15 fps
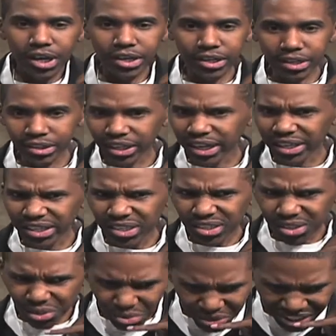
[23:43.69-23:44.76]
and they're like
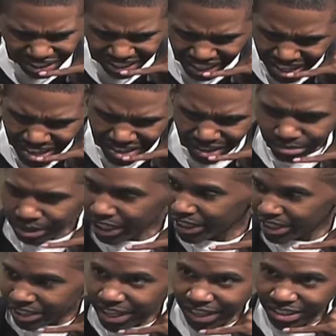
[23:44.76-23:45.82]
who this Keith? I'm
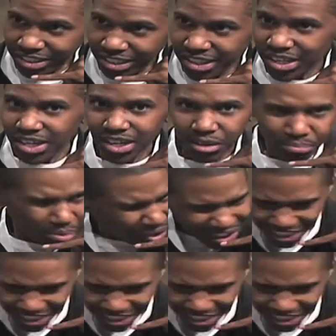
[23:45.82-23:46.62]
like, yes. Boy,